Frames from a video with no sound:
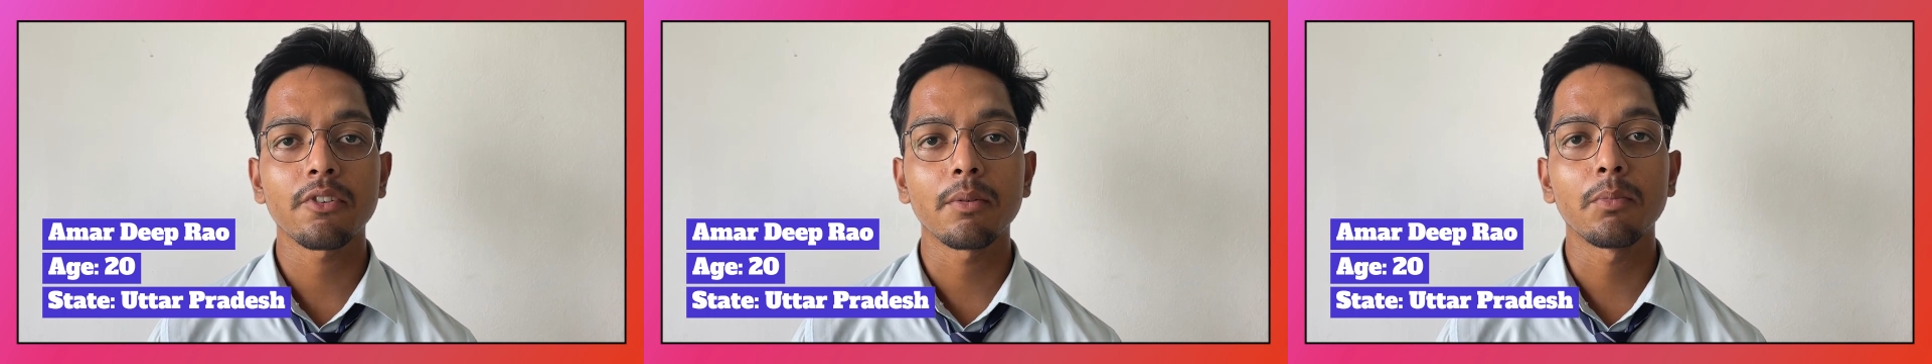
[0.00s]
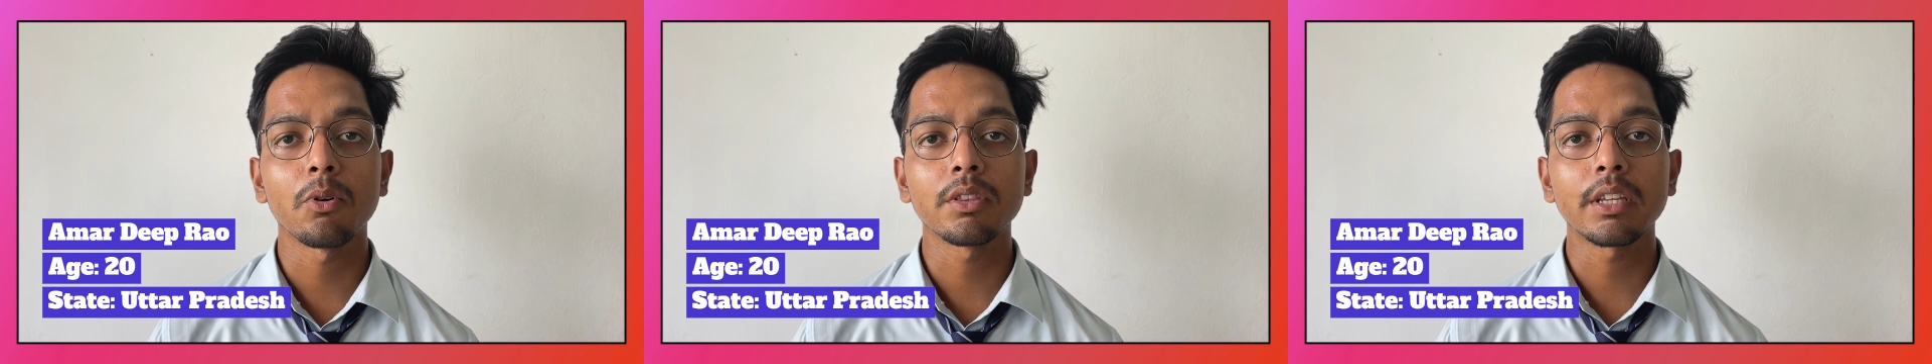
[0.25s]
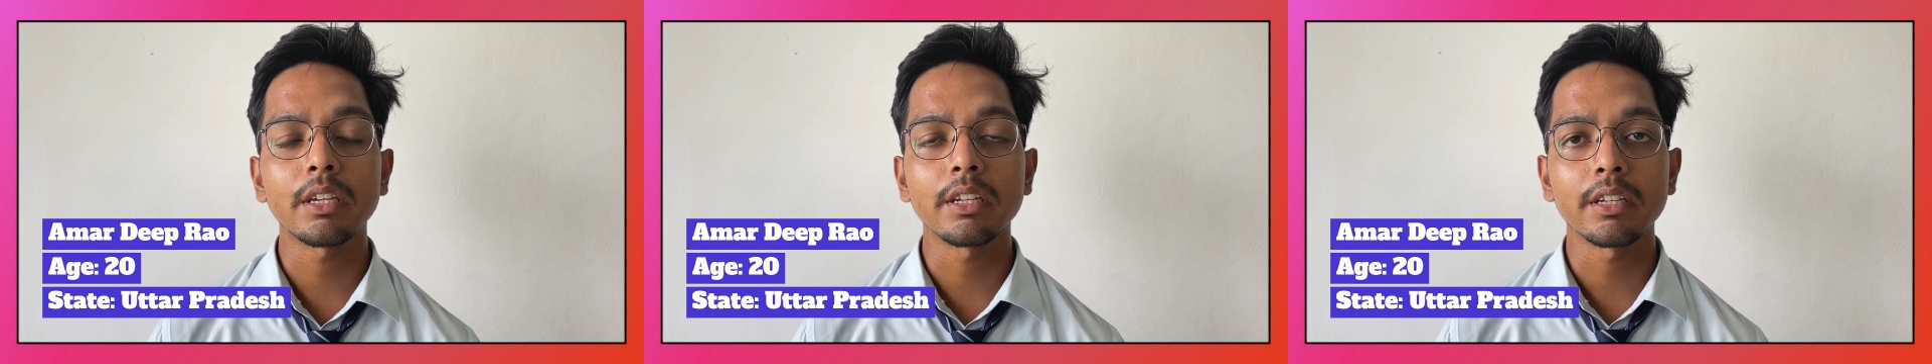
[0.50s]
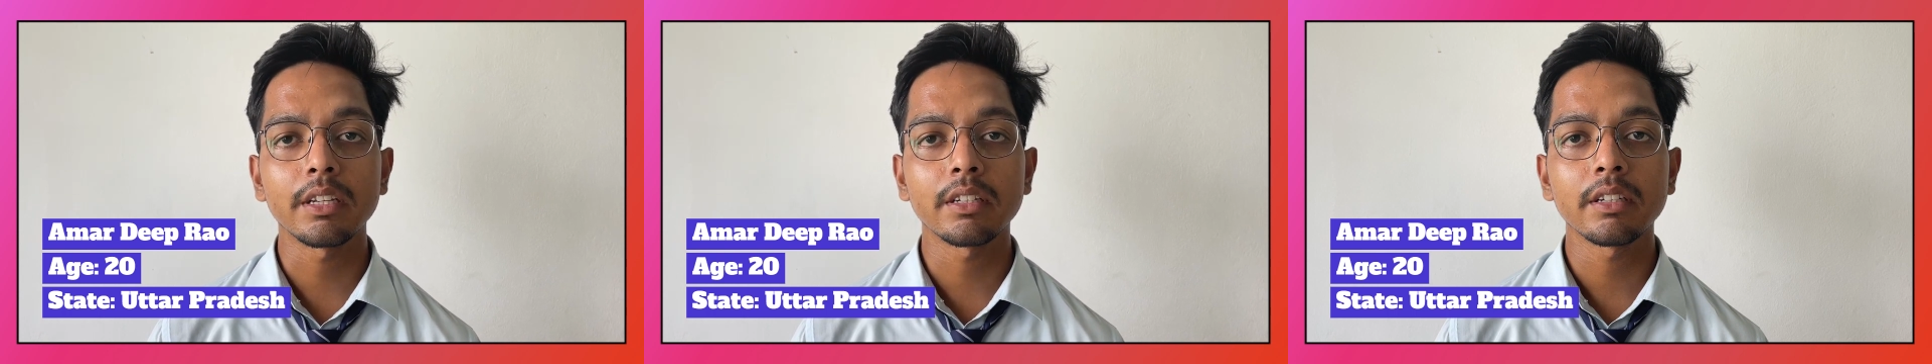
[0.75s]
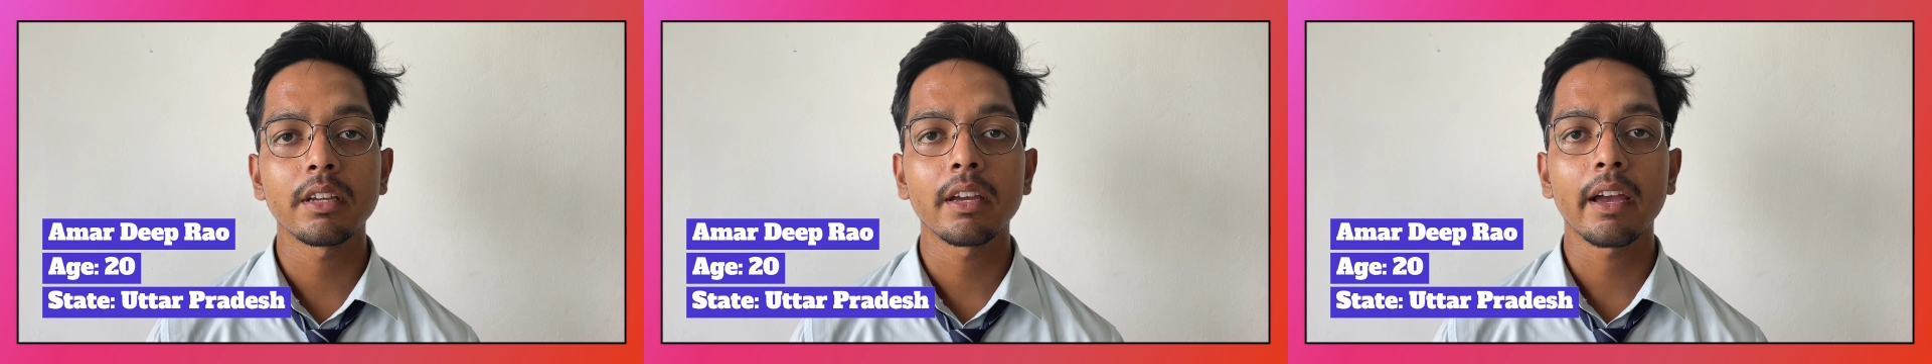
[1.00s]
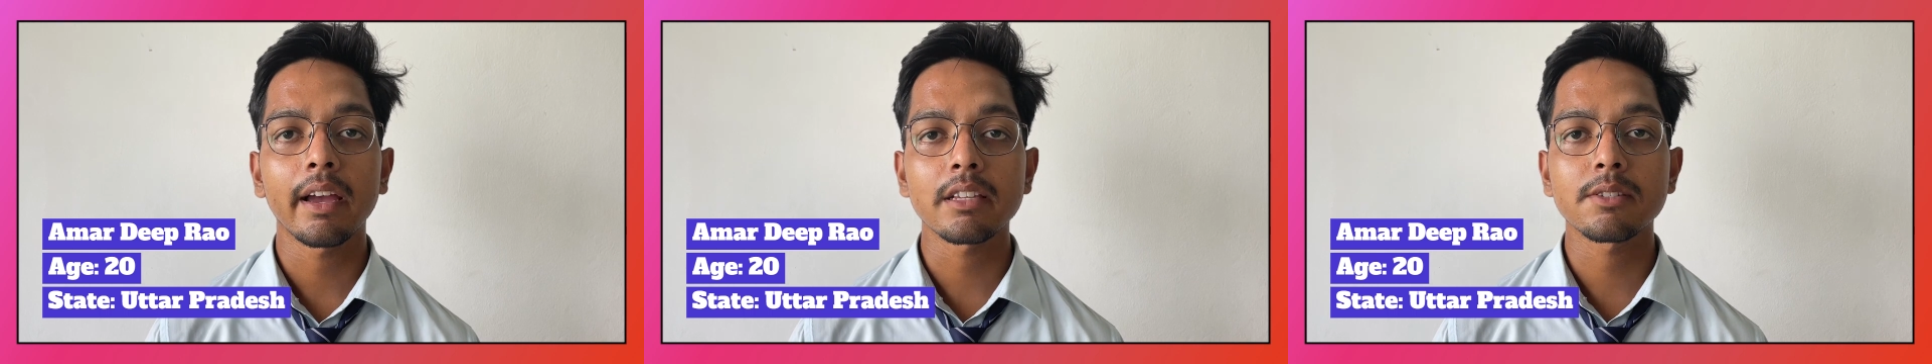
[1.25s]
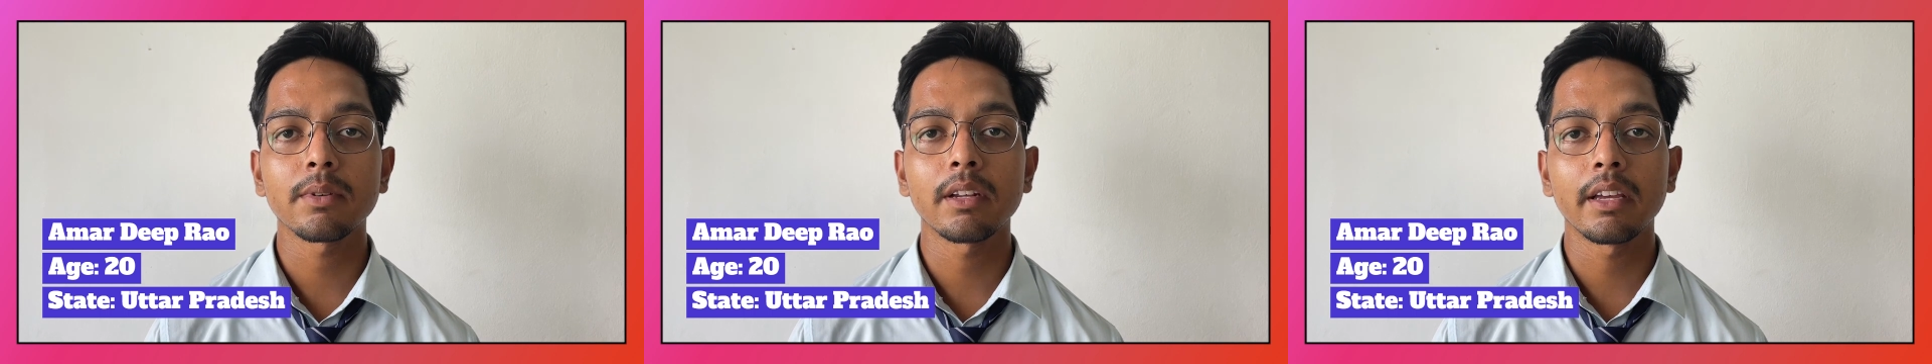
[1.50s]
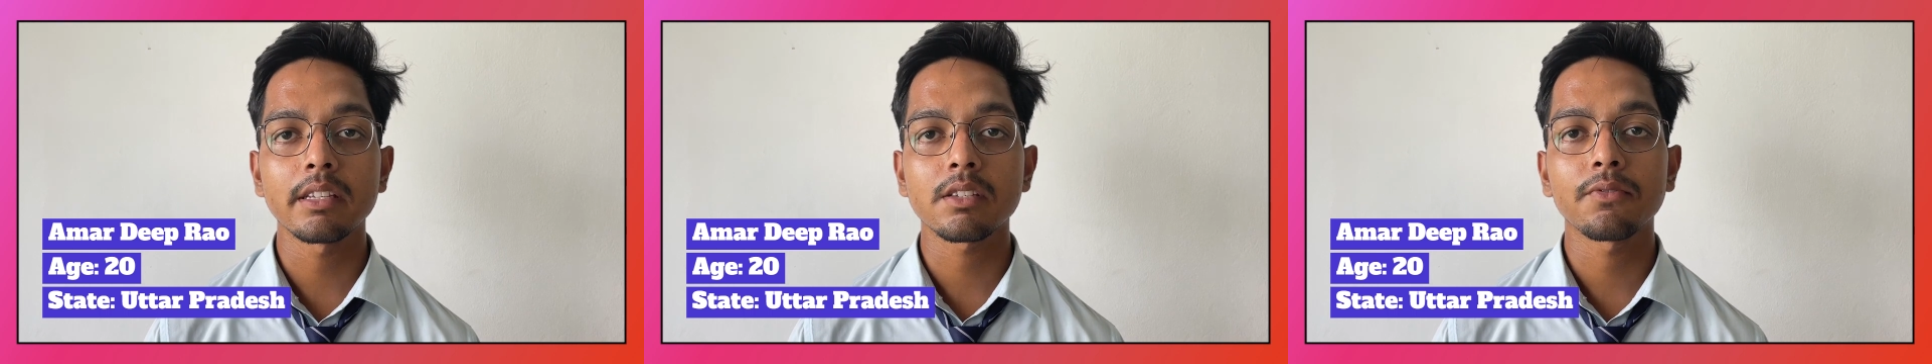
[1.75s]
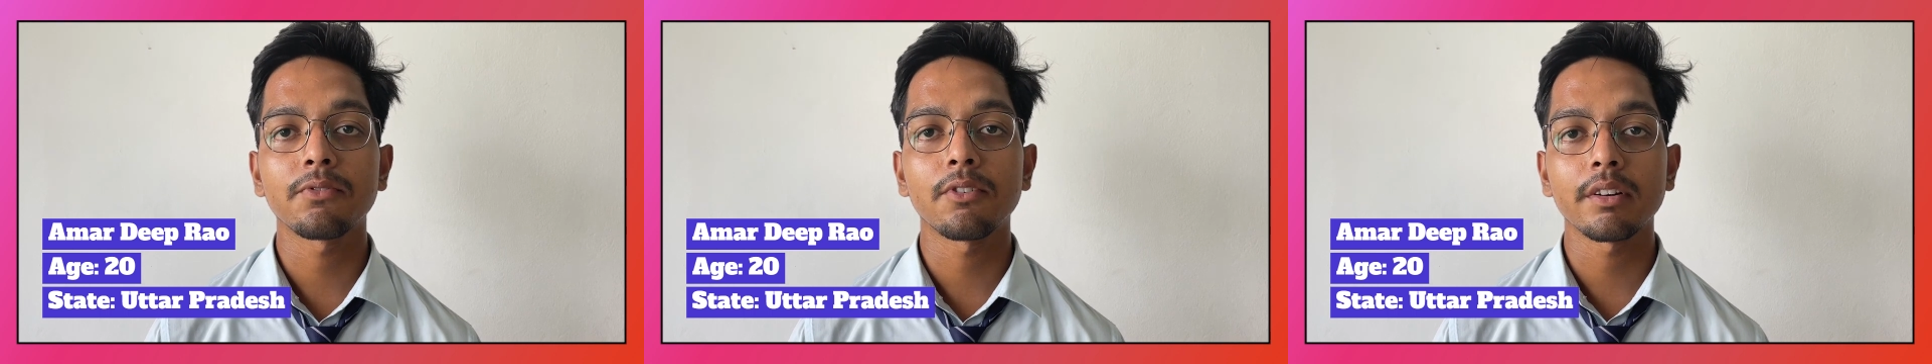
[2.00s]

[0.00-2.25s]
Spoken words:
from both Indian as well as